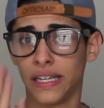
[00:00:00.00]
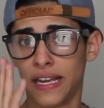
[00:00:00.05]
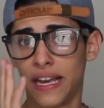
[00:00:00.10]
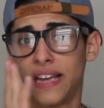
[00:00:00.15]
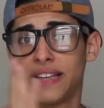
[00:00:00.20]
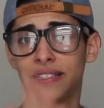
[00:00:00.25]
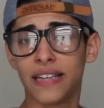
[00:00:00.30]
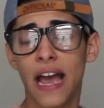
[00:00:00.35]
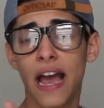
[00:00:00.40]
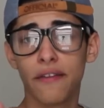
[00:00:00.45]

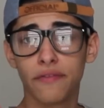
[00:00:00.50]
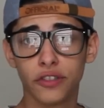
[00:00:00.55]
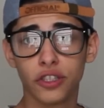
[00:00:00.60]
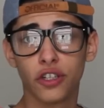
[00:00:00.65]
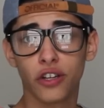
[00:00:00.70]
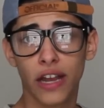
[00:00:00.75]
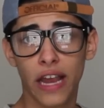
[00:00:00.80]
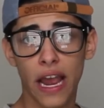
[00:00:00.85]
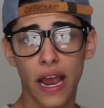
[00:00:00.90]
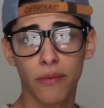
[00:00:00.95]
is having
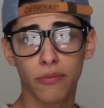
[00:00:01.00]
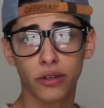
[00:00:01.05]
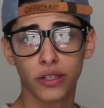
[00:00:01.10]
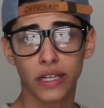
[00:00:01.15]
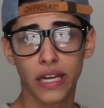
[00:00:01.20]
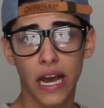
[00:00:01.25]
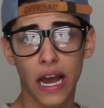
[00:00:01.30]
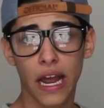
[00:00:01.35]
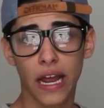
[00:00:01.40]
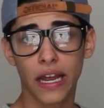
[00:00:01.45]
your camera
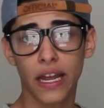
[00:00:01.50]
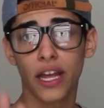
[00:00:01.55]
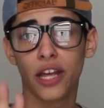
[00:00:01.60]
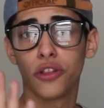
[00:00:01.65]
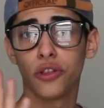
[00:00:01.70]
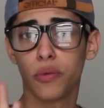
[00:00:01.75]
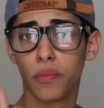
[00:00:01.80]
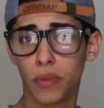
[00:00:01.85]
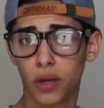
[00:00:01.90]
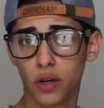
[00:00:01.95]
die
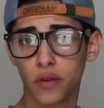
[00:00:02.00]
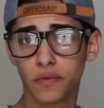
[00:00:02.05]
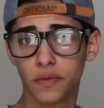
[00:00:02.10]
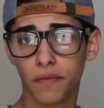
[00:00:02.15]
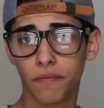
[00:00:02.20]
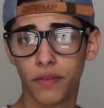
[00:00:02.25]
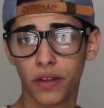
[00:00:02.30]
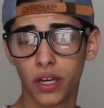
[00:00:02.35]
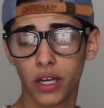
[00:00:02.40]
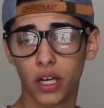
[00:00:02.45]
in the middle of
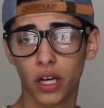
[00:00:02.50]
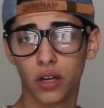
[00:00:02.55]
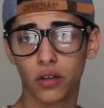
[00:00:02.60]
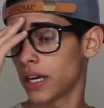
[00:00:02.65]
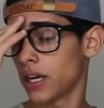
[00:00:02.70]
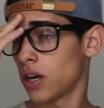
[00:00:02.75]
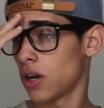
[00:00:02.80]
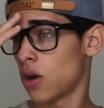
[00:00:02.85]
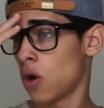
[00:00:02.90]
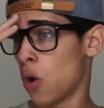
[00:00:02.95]
a video.
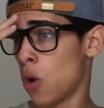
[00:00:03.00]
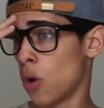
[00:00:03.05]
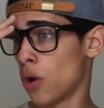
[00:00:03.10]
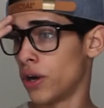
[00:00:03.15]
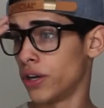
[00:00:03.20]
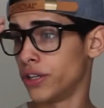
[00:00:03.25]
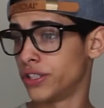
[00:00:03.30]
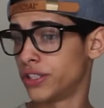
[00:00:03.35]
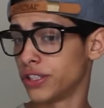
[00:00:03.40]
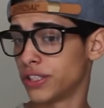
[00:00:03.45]

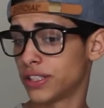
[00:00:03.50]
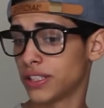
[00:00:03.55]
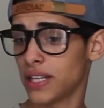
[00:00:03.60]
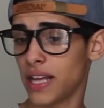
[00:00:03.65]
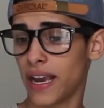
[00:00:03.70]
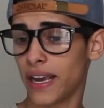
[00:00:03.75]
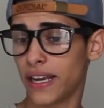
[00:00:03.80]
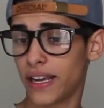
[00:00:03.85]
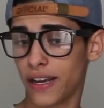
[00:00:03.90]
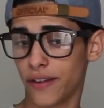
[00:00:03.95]
Or just
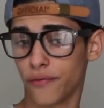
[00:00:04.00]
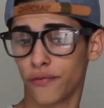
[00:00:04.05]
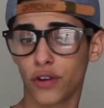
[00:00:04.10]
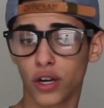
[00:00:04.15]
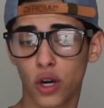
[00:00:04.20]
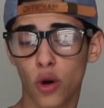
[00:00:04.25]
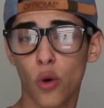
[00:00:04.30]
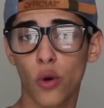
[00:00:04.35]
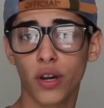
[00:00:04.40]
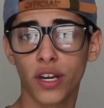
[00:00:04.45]
like
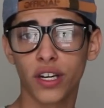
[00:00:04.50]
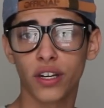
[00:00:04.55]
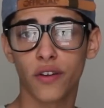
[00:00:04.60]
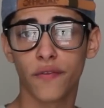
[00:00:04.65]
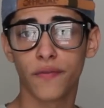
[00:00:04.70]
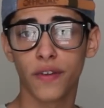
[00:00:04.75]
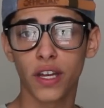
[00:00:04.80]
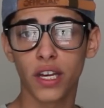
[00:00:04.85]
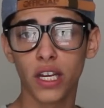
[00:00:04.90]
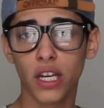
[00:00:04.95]
recording a
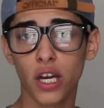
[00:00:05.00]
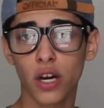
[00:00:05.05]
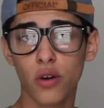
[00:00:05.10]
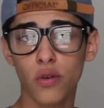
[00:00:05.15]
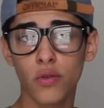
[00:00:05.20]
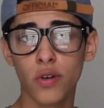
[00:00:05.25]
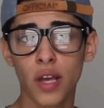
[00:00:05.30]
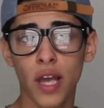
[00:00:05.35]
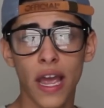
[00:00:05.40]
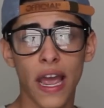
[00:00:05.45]

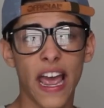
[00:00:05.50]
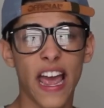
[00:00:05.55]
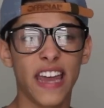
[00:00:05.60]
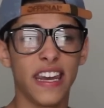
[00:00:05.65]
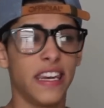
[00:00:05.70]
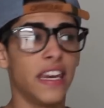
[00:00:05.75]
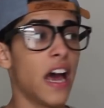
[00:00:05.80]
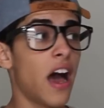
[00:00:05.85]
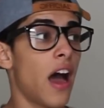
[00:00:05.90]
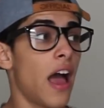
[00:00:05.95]
video
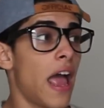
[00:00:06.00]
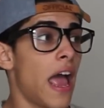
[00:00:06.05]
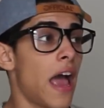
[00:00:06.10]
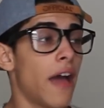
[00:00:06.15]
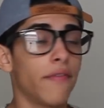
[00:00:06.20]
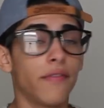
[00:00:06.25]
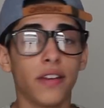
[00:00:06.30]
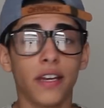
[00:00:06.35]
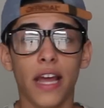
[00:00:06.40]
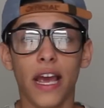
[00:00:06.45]
and not
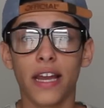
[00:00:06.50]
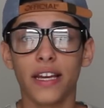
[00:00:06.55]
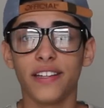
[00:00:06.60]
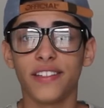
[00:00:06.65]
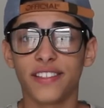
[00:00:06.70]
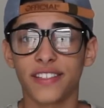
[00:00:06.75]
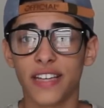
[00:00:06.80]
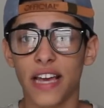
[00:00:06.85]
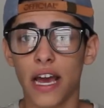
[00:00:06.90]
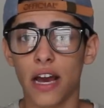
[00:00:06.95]
having any
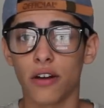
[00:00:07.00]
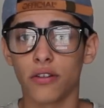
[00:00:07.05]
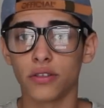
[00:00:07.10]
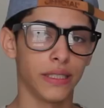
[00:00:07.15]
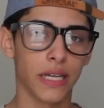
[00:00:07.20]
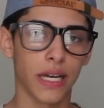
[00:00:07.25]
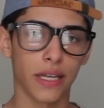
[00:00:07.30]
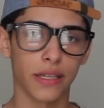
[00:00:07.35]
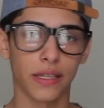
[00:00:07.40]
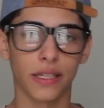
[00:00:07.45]

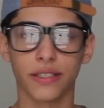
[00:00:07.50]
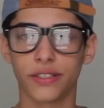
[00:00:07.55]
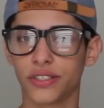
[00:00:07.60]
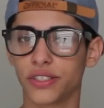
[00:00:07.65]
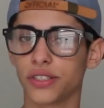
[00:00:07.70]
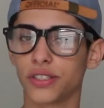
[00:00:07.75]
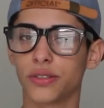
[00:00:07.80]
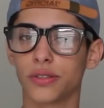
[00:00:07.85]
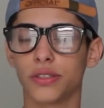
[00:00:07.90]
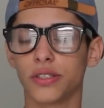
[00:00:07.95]
sound. Yeah, let's
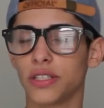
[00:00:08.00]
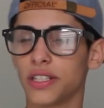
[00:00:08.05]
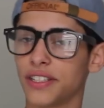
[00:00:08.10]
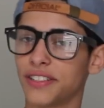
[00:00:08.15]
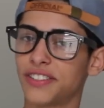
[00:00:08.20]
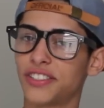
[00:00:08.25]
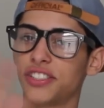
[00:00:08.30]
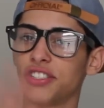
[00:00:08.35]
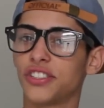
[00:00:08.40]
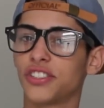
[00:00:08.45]

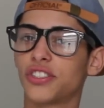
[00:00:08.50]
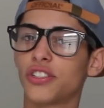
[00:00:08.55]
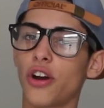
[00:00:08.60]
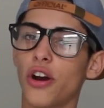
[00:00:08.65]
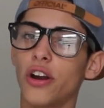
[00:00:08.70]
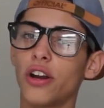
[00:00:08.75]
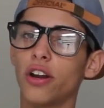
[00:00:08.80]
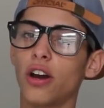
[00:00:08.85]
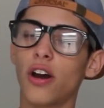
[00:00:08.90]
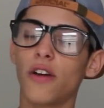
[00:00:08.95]
just
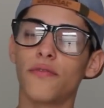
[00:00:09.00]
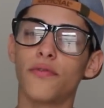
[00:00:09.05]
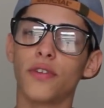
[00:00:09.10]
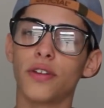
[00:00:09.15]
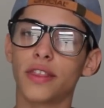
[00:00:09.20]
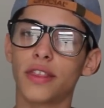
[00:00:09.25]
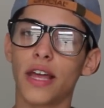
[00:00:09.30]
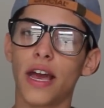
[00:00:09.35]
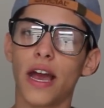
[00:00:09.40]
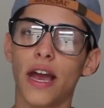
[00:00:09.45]
start it off
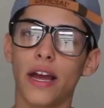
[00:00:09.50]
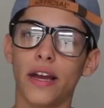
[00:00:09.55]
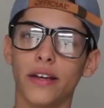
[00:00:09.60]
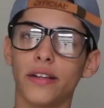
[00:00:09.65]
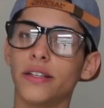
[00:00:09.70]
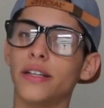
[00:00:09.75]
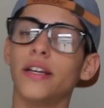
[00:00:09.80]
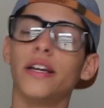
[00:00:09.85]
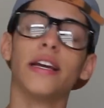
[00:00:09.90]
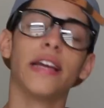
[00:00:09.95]
with
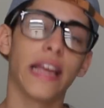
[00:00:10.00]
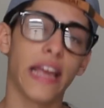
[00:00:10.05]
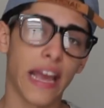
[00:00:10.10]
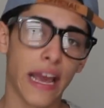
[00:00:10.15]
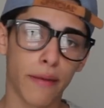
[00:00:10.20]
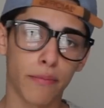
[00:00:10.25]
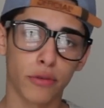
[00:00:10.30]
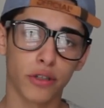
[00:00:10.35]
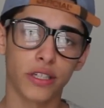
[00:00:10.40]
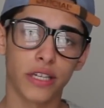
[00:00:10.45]
that.
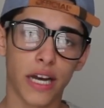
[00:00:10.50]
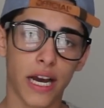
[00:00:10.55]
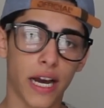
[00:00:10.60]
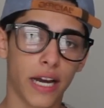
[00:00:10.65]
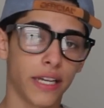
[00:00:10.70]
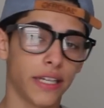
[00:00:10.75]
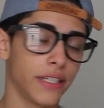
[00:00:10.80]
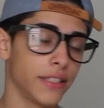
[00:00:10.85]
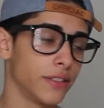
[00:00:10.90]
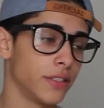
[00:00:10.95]
Camera
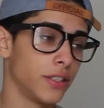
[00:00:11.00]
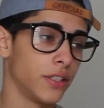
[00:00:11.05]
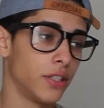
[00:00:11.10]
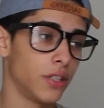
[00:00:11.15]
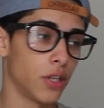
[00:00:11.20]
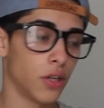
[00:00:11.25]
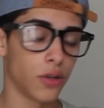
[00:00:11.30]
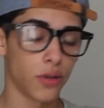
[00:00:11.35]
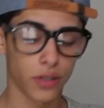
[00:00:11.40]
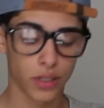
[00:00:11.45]
dying is
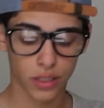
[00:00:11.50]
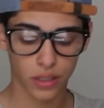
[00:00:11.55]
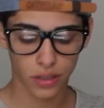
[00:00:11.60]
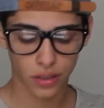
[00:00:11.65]
annoying.